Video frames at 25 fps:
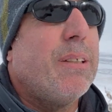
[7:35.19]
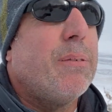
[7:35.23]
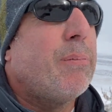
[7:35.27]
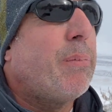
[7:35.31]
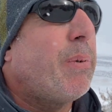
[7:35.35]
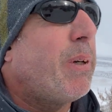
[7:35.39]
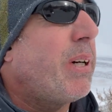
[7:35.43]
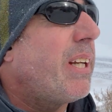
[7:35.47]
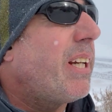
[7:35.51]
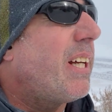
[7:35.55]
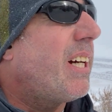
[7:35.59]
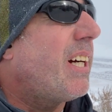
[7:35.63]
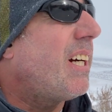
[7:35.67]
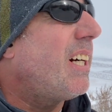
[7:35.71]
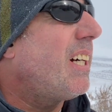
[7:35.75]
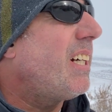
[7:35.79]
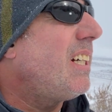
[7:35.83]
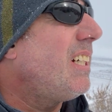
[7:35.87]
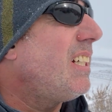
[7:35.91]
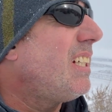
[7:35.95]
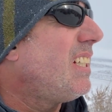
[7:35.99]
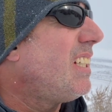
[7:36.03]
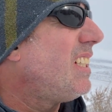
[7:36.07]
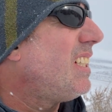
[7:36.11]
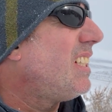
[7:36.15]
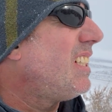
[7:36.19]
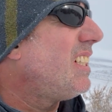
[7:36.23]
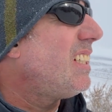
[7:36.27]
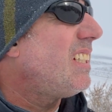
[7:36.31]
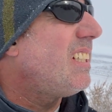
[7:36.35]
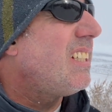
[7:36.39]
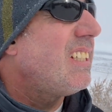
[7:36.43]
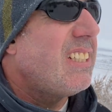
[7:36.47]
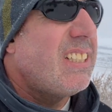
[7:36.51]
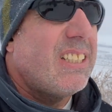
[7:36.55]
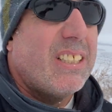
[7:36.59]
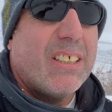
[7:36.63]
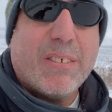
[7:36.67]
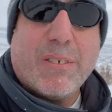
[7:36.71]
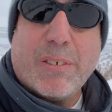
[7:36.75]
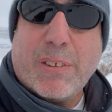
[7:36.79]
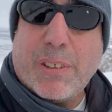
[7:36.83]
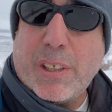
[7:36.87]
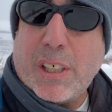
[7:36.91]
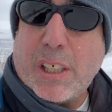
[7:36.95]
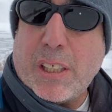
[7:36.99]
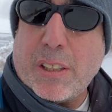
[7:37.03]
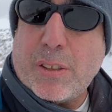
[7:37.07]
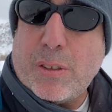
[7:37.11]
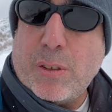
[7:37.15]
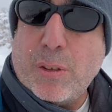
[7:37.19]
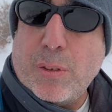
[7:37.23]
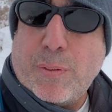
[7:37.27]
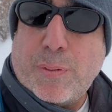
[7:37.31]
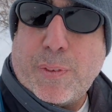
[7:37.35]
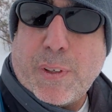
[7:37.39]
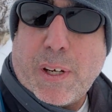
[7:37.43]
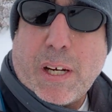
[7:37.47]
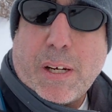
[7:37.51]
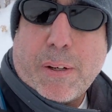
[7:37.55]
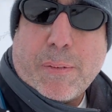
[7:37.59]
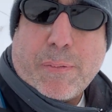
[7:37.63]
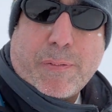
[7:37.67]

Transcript: But we're not too far